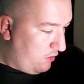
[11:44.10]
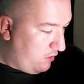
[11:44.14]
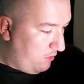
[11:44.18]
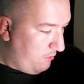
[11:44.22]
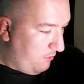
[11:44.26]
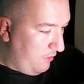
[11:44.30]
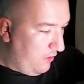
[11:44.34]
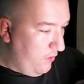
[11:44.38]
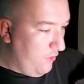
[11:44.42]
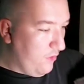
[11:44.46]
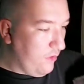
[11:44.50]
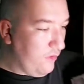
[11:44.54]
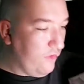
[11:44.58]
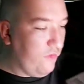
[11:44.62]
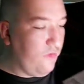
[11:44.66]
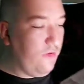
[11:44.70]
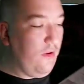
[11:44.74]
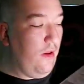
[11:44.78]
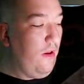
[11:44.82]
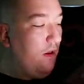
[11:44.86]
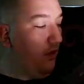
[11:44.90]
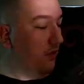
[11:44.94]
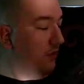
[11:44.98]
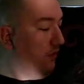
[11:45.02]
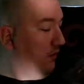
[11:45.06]
And you can
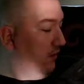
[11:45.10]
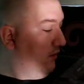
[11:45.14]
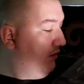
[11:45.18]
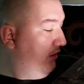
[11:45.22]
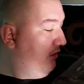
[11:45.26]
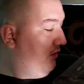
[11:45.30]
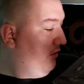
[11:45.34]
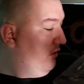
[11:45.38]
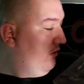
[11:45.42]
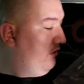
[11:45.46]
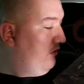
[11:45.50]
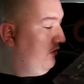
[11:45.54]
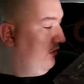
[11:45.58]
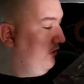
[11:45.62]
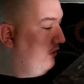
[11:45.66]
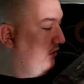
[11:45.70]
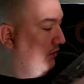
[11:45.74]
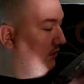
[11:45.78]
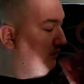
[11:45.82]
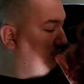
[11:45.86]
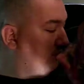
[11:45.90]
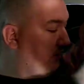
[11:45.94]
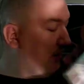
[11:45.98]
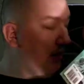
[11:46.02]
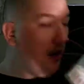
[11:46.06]
see that
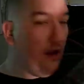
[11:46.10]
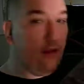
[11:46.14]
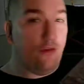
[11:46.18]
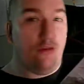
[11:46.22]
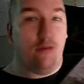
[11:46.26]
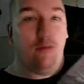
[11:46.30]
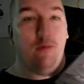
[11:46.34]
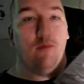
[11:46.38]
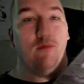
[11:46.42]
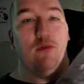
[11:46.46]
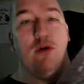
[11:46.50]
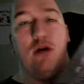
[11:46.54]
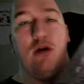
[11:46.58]
it's got some